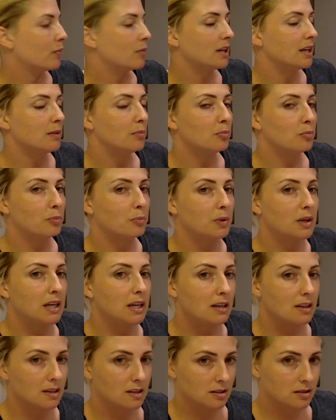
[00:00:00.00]
many
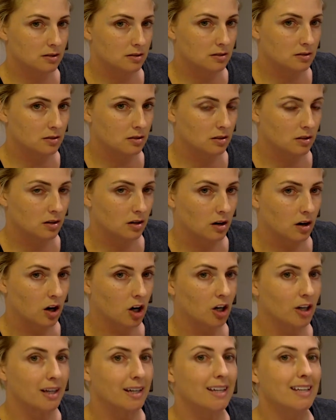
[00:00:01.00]
P's
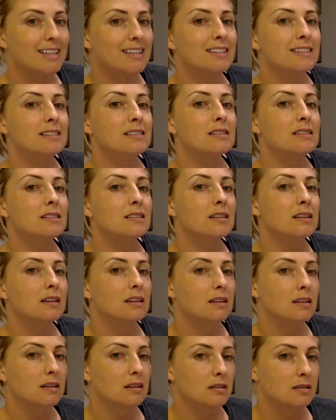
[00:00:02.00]
are
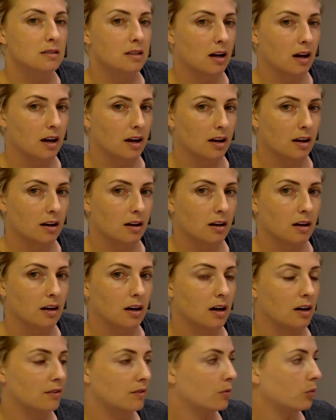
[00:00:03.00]
inside
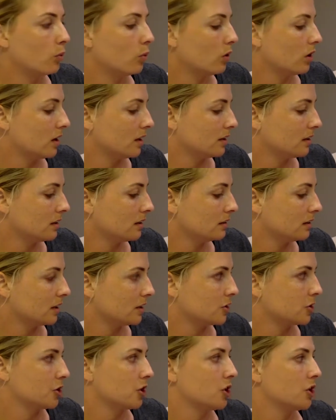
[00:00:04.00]
of 1
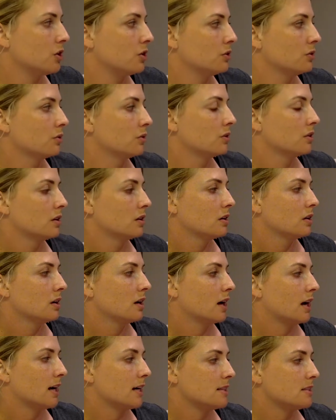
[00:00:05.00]
letter Q.
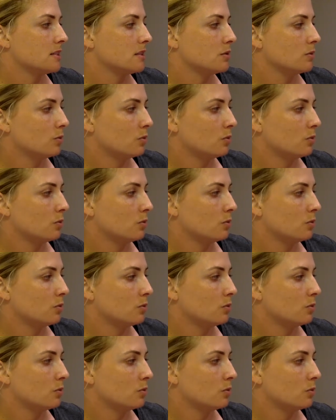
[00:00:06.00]
I see